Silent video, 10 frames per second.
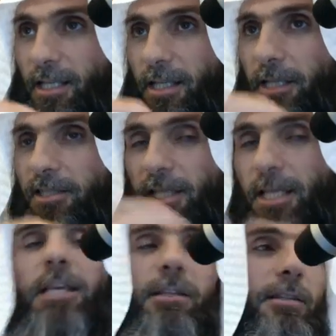its
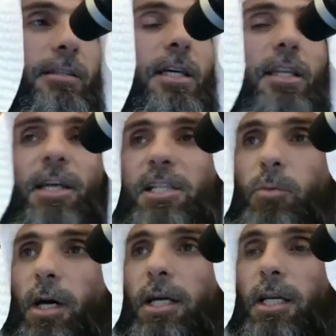heat. That's
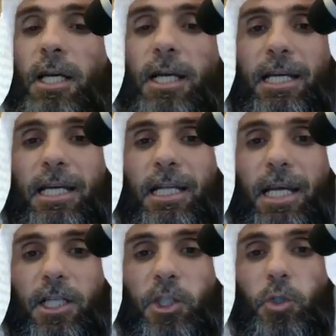why,
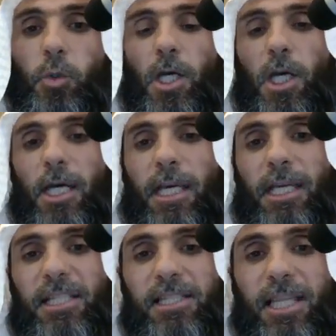like, to the
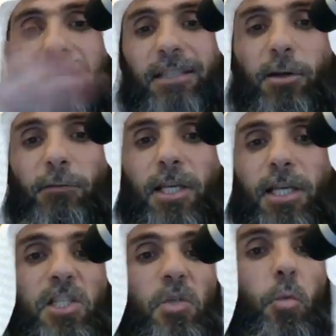extent of
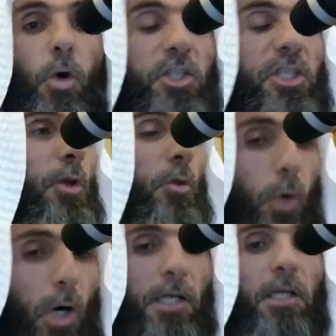this, wash him with
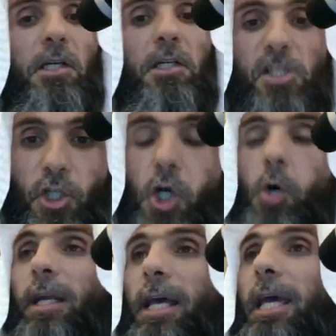water,
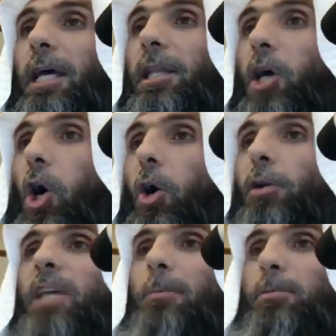snow, and hail,
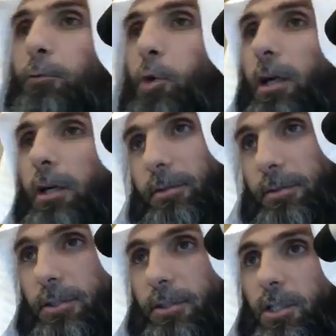all types of water.
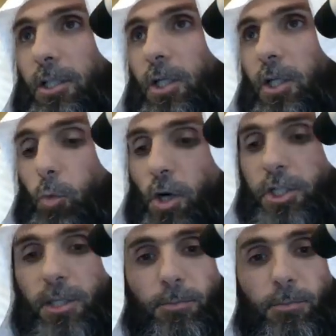
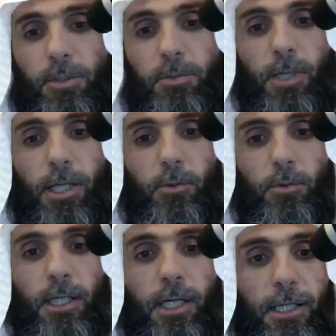wash him, subhanahu
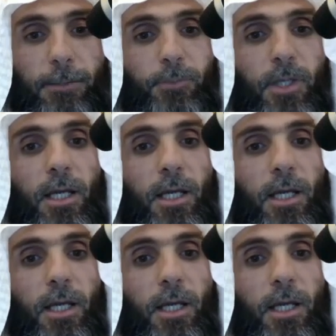wa ta'ala,